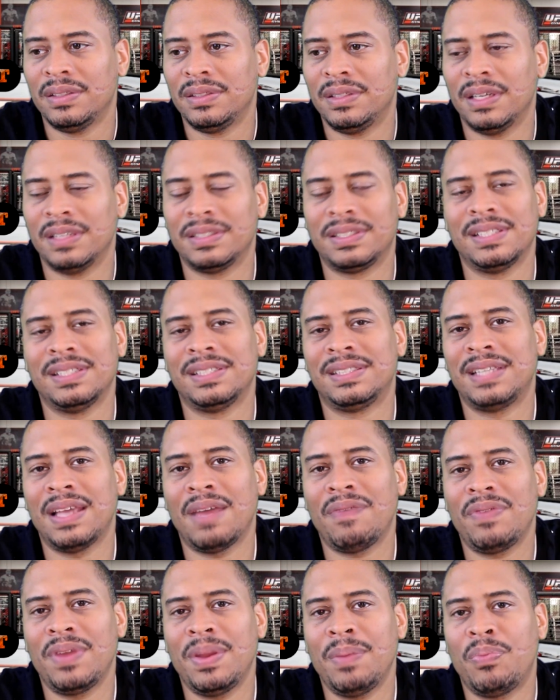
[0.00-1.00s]
Does this
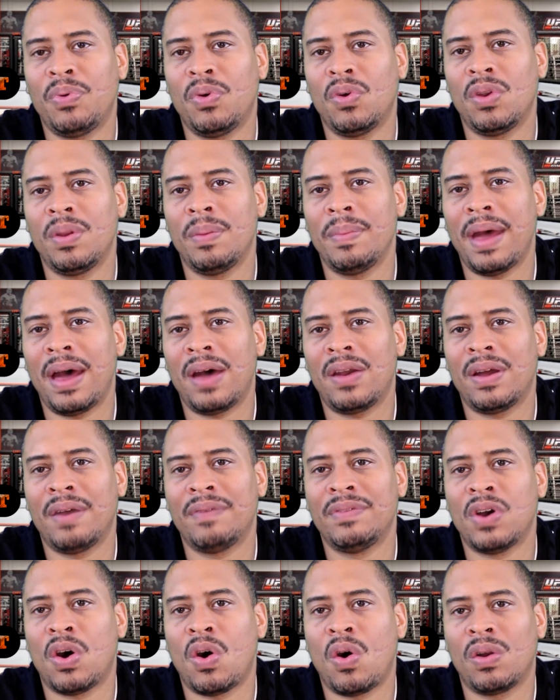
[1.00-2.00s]
definitely pull him out
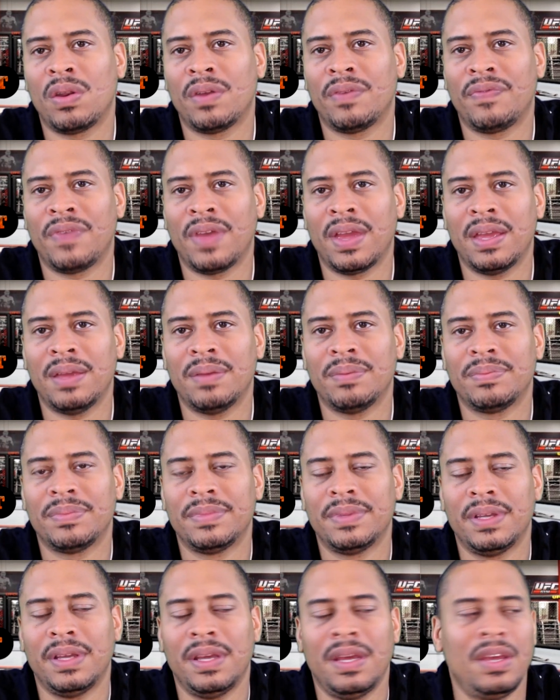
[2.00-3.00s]
of the Hall of Fame?
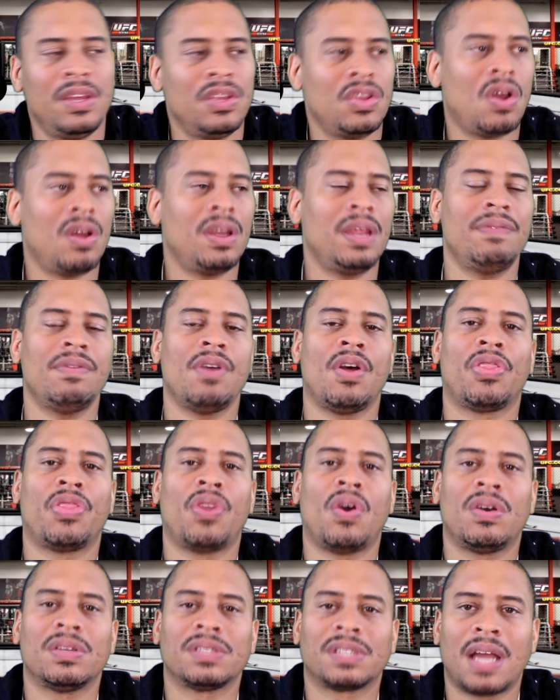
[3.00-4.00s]
Y'all leave your
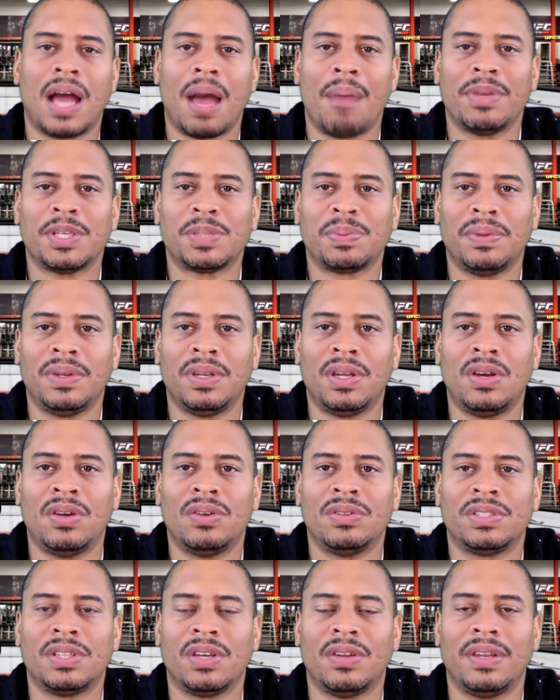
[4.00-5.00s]
thoughts, comments
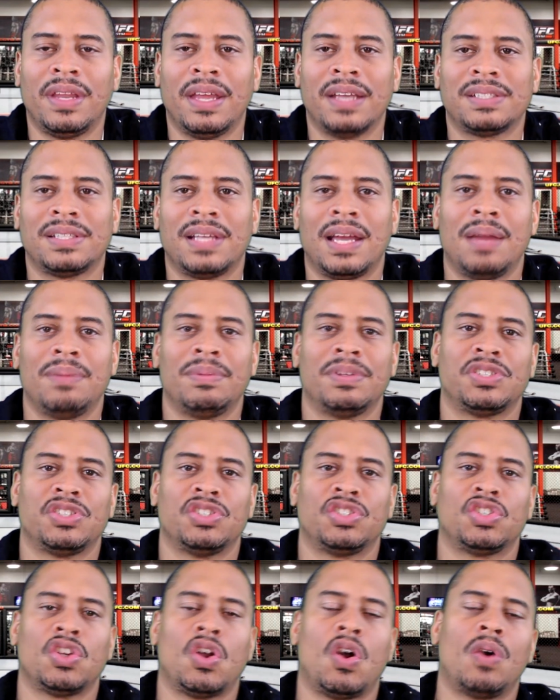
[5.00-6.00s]
below. Until next time, this
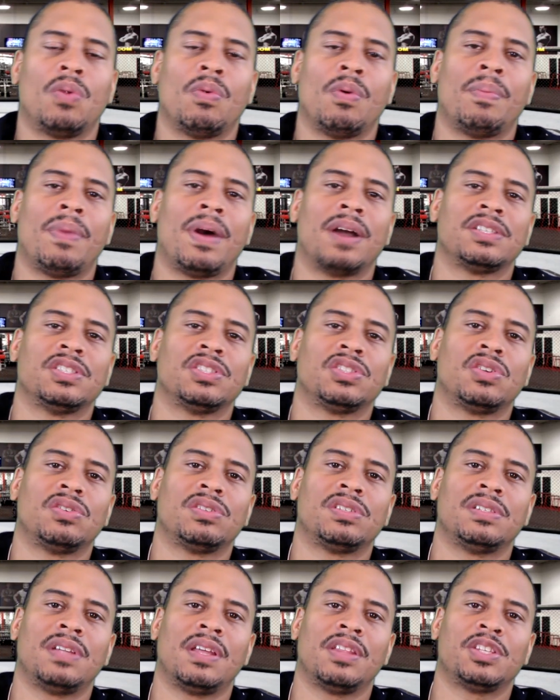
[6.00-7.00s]
is Sean with Boxing
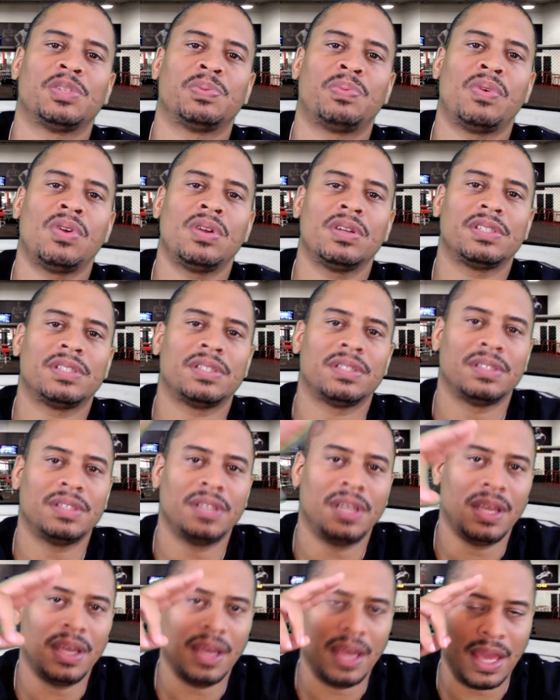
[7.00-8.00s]
Social and Other Sports,
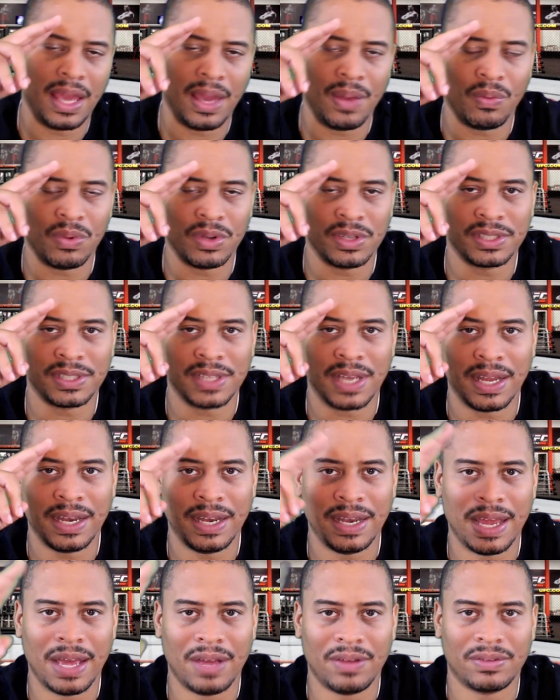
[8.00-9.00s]
and we're
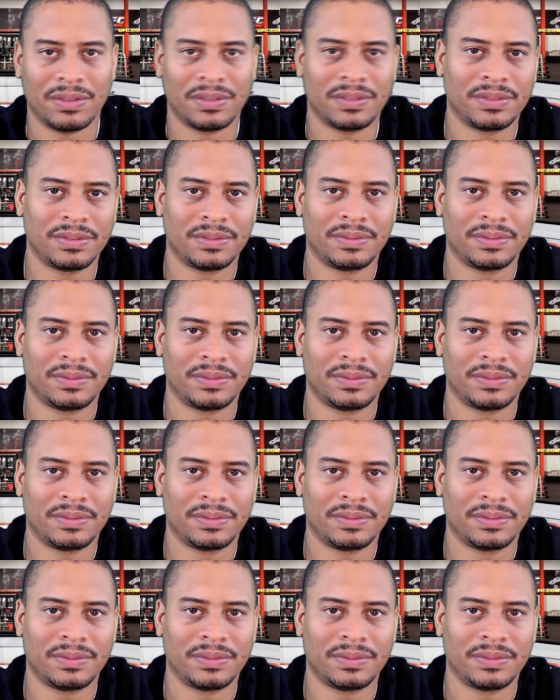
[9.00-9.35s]
signing out.